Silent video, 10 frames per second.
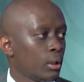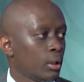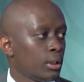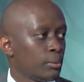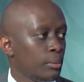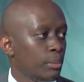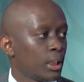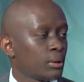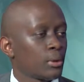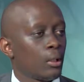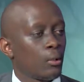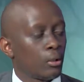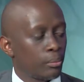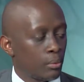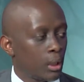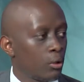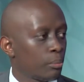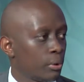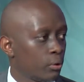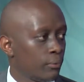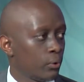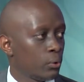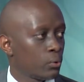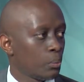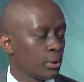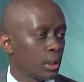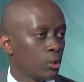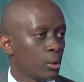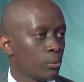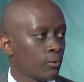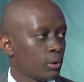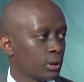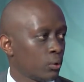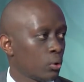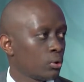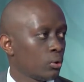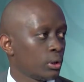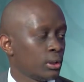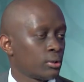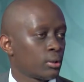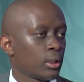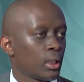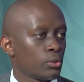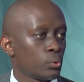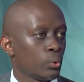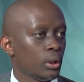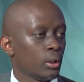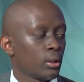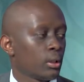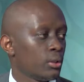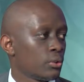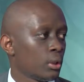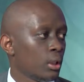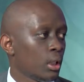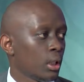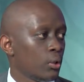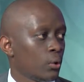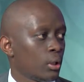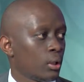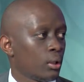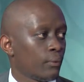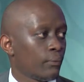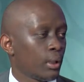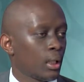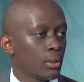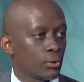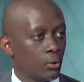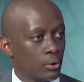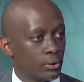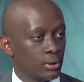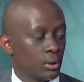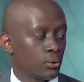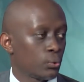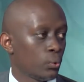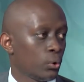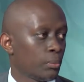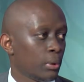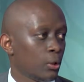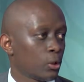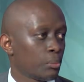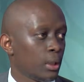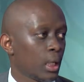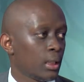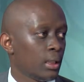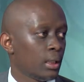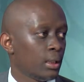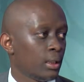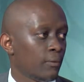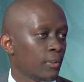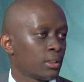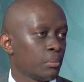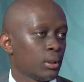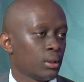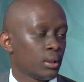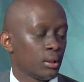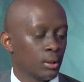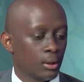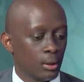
it becomes a long, a long period for you to obtain your approvals and whatnot, it tends to increase your finance costs. Mm -hmm. So it may not be ideally investment uh,